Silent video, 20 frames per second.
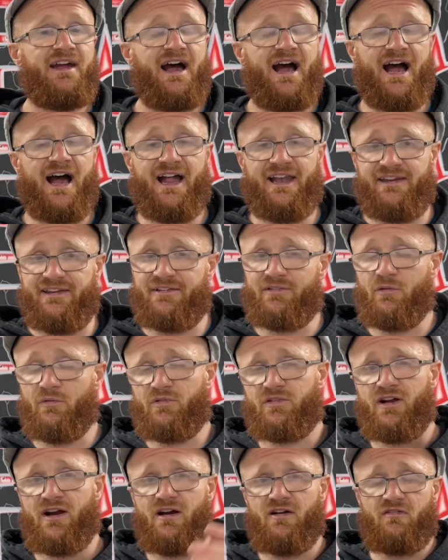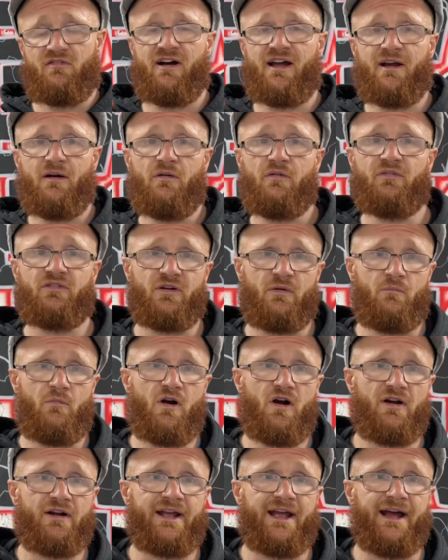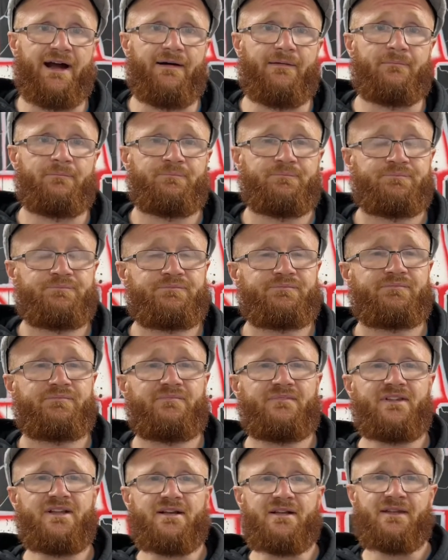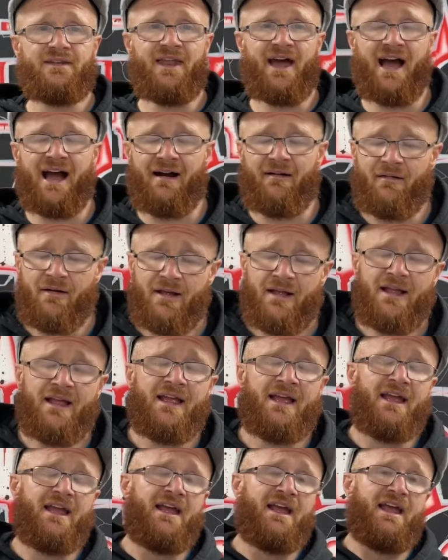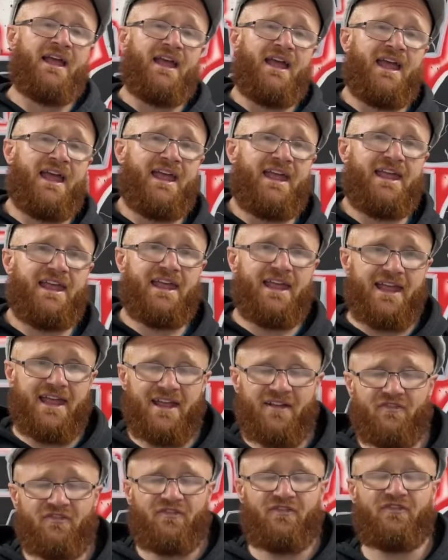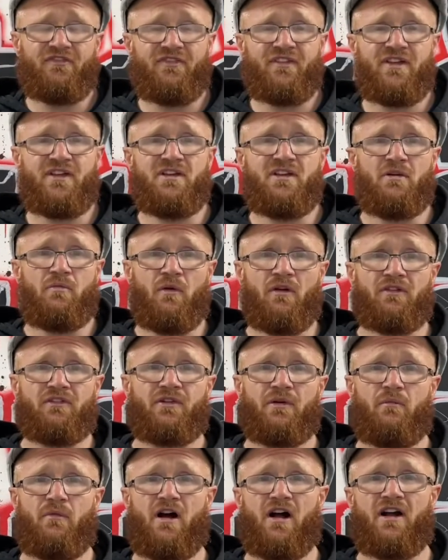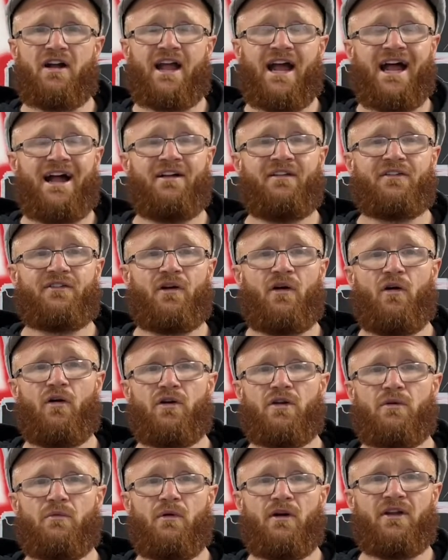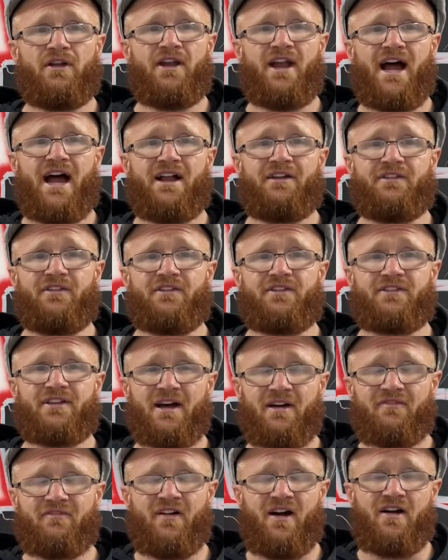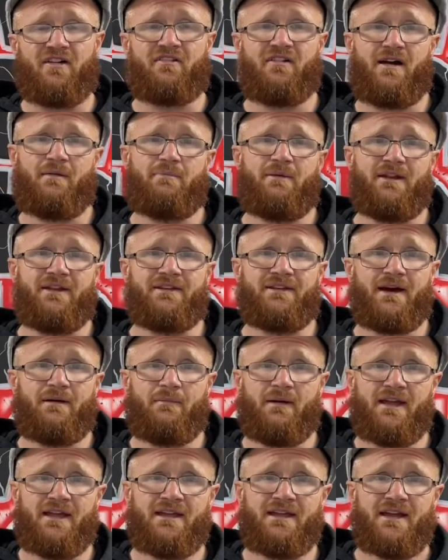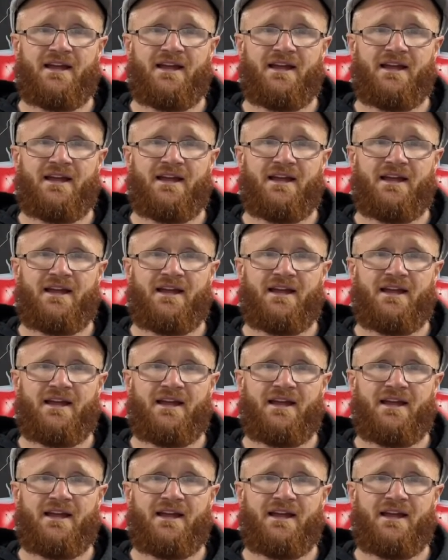and it's also a great, awesome workout. Now, if you want some workouts or you want to know how to stuff a grappling dummy,